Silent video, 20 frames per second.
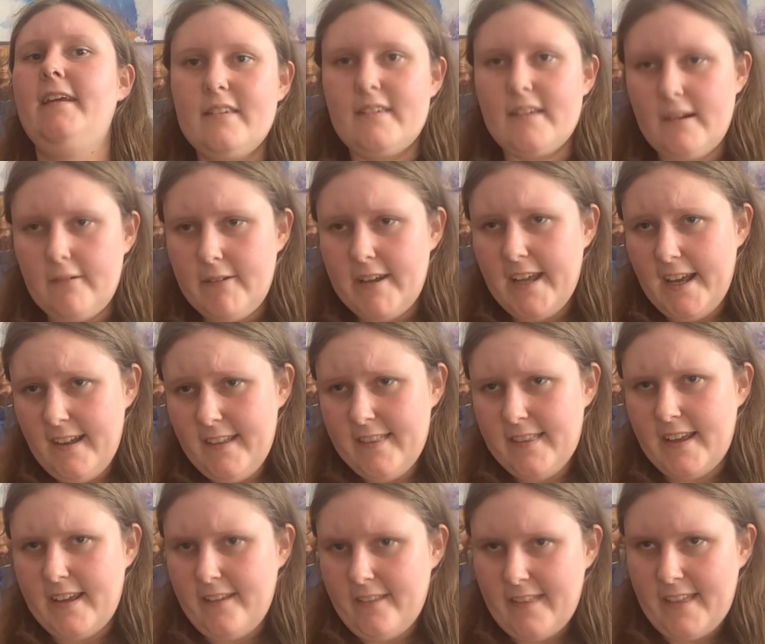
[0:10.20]
So we
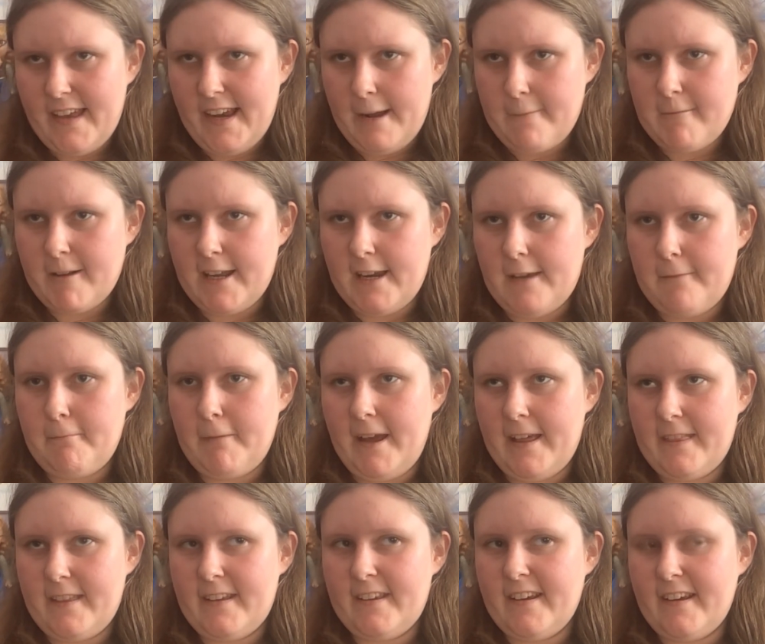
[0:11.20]
all know that I'm gonna
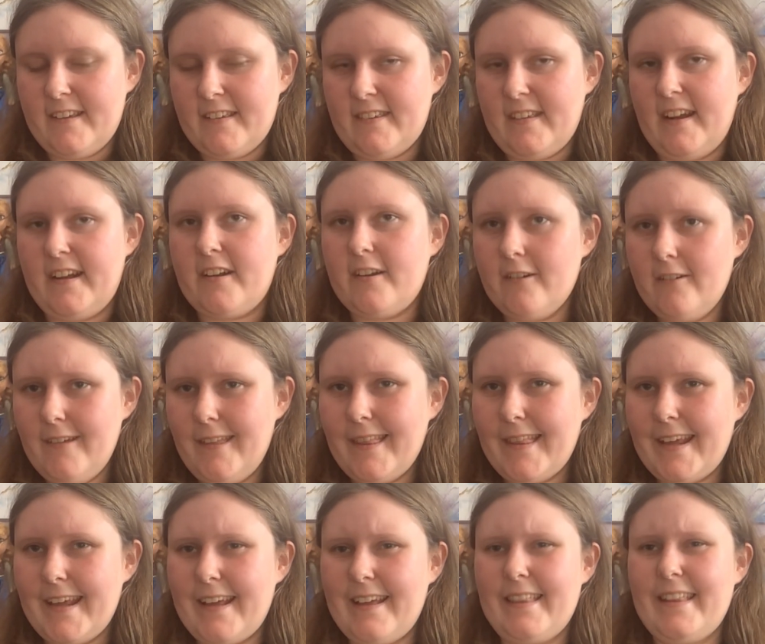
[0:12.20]
buy the dolls that
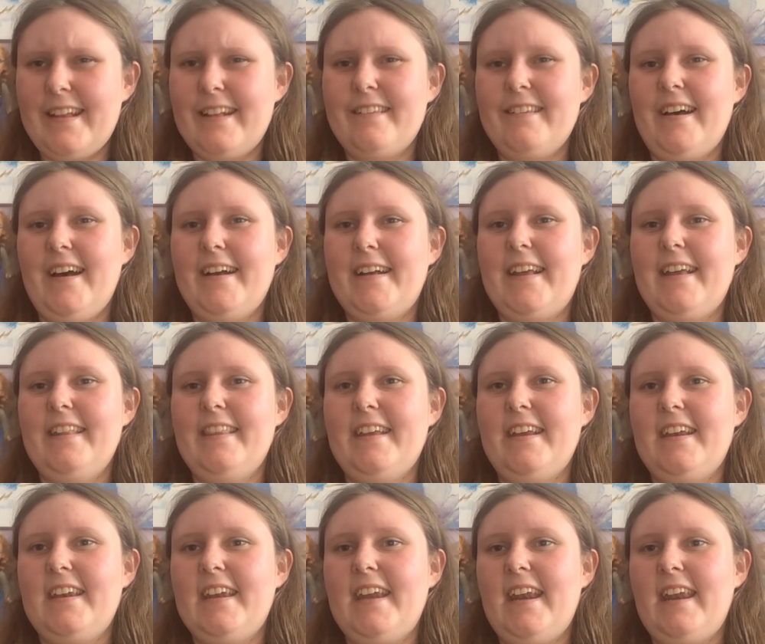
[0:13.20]
currently only talk in the
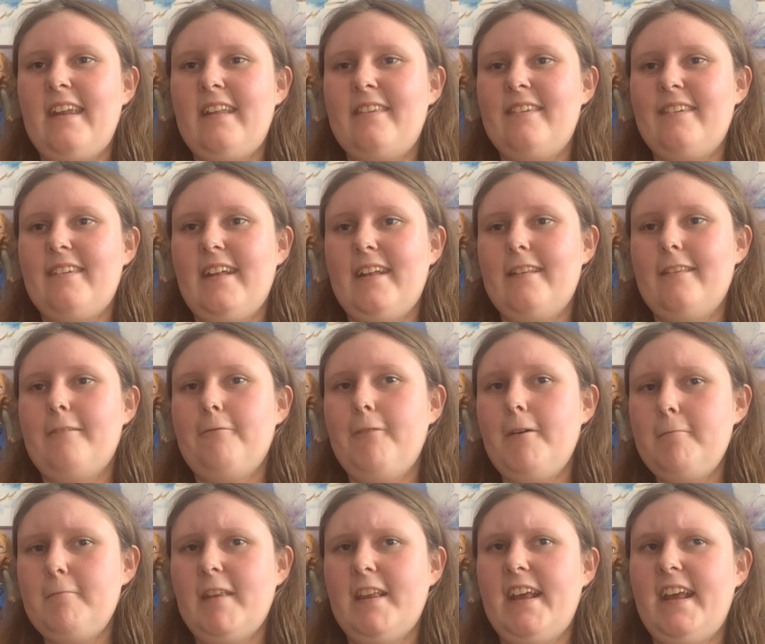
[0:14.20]
United States
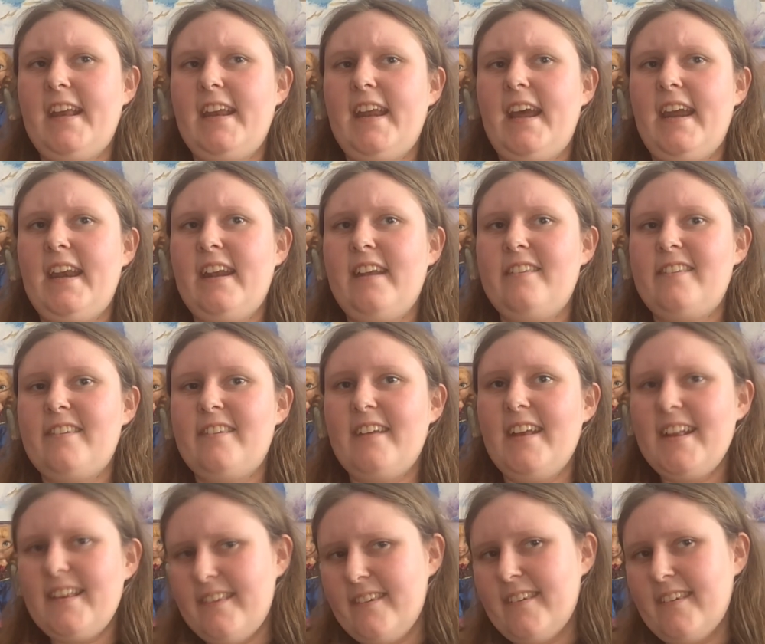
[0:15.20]
from the United
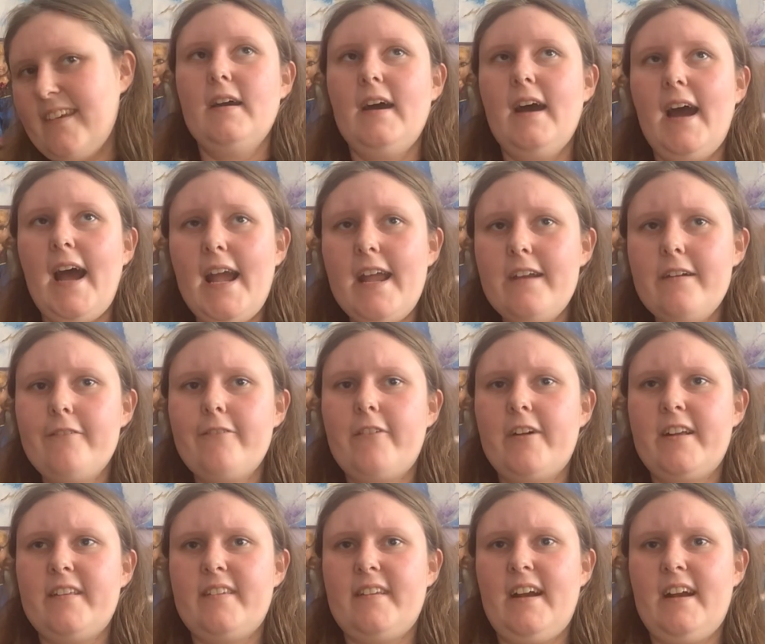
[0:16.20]
States, hire
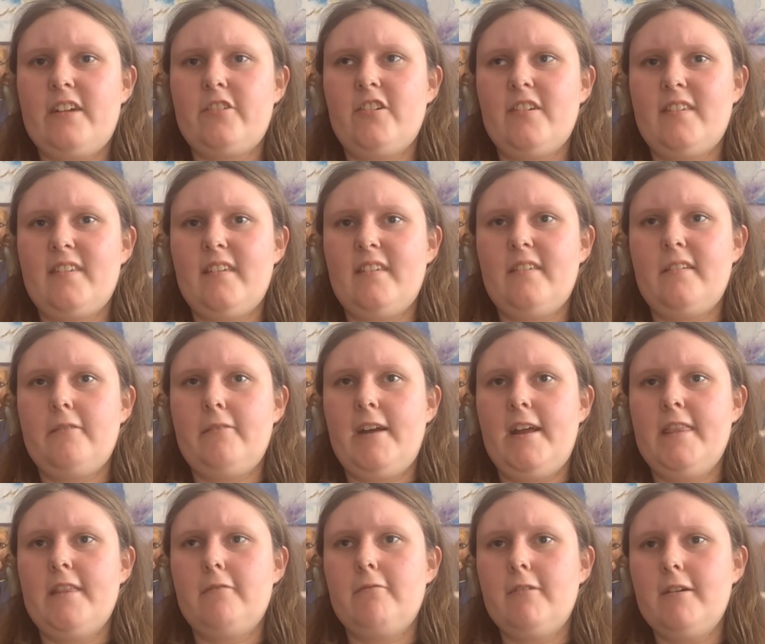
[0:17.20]
voice actresses
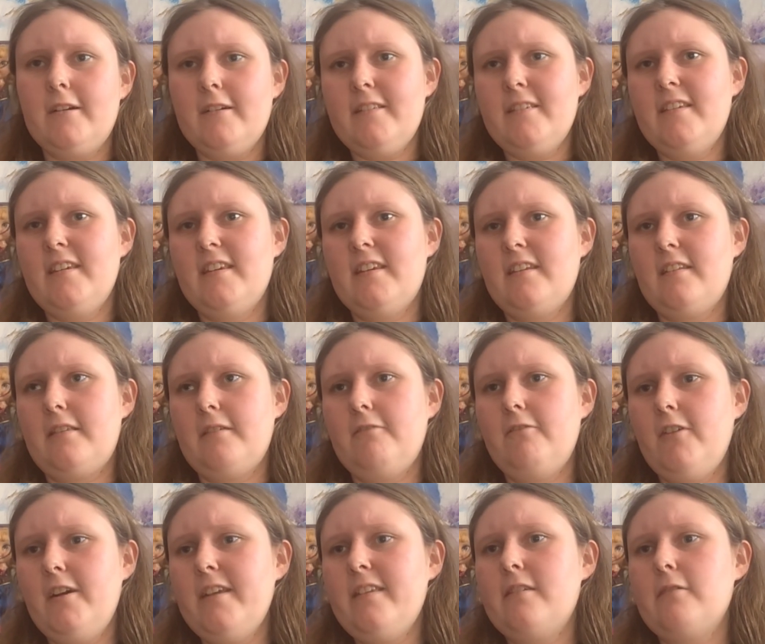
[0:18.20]
around the world to do the
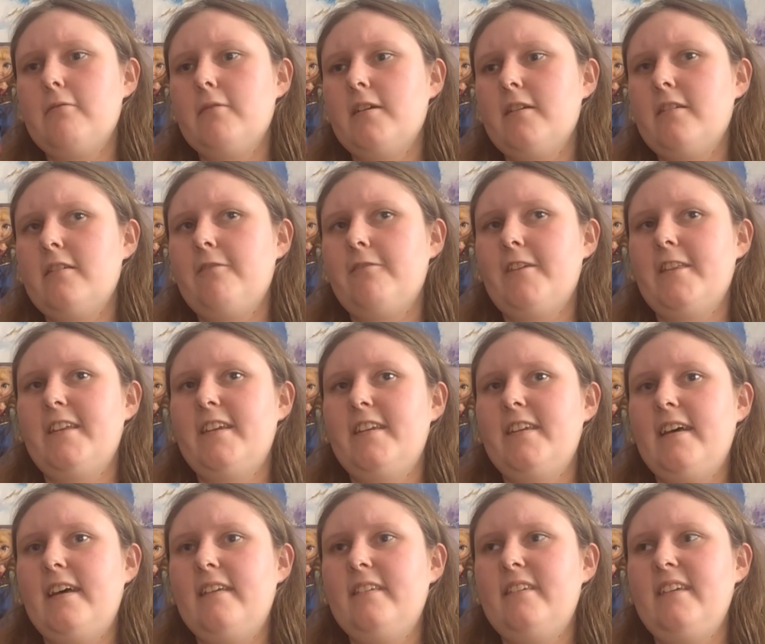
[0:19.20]
voice roles for the
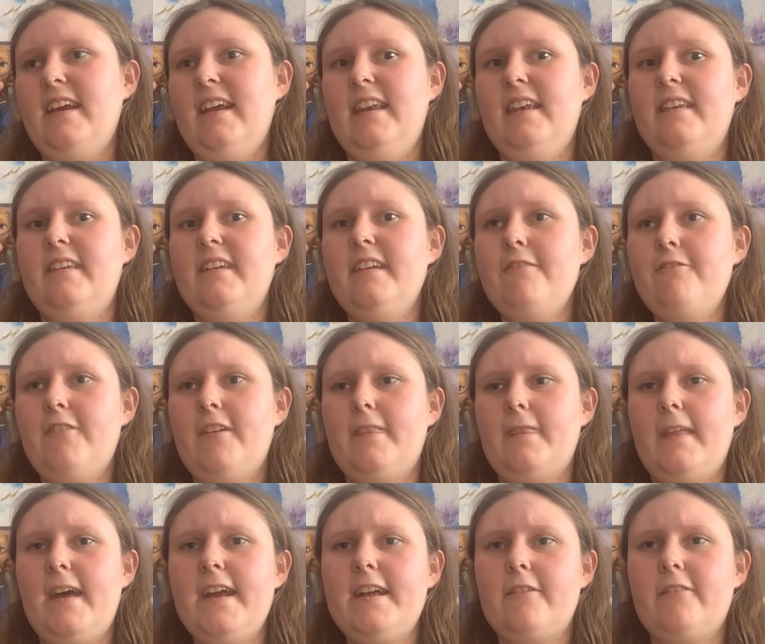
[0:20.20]
dolls in
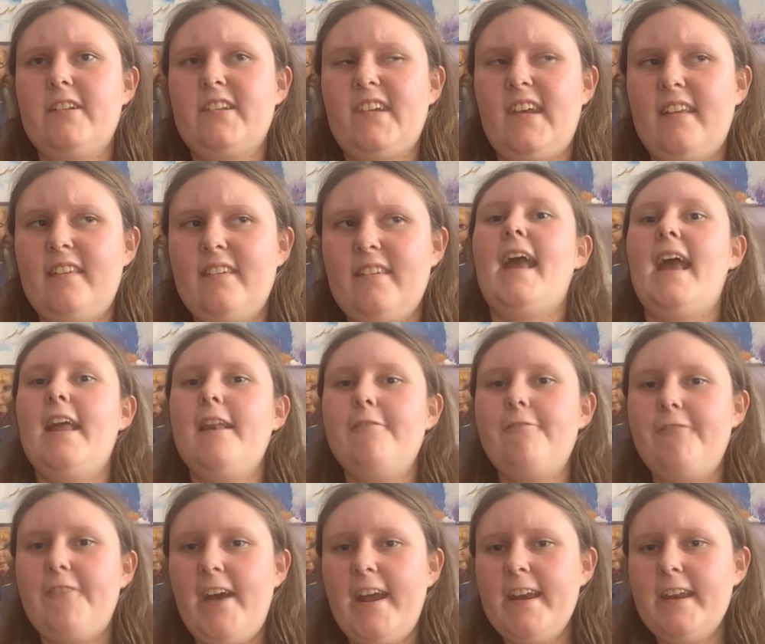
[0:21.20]
different languages, and
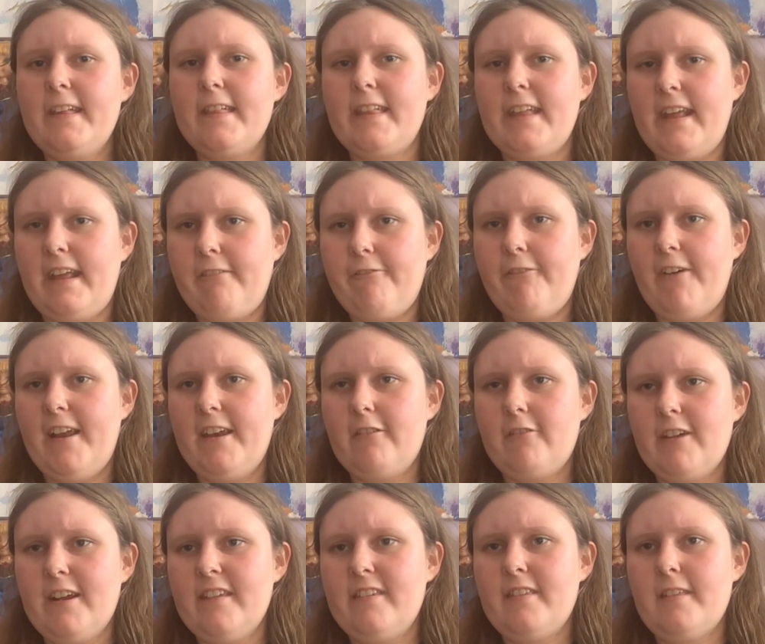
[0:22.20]
finally
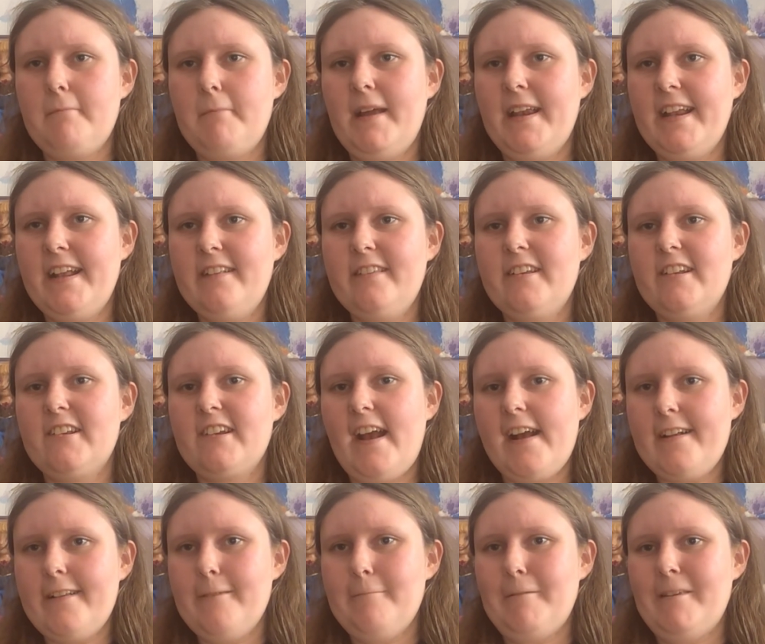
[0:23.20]
fundraise the money to
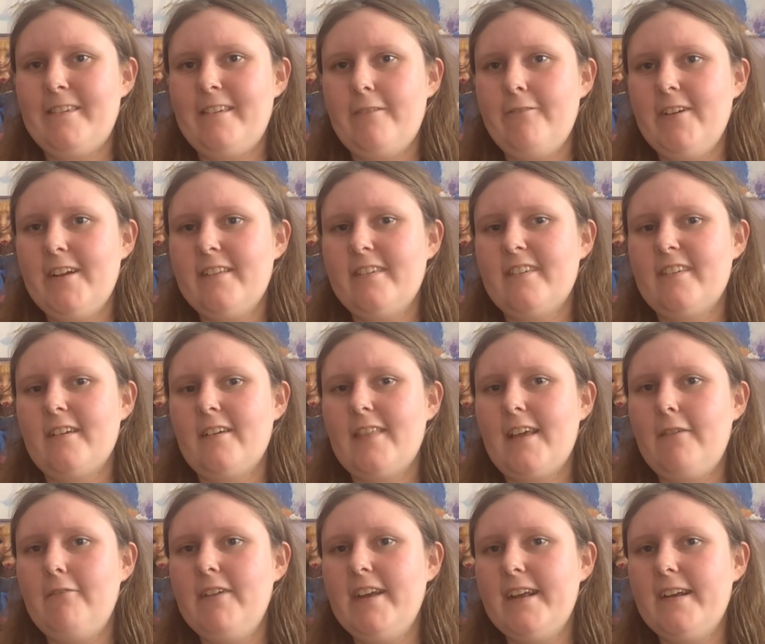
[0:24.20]
Jack Specific so
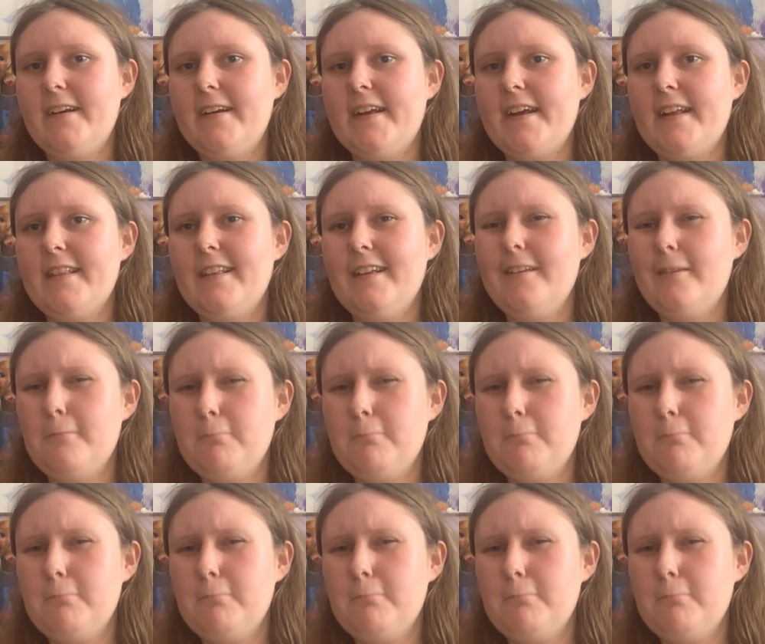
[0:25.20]
that we could get these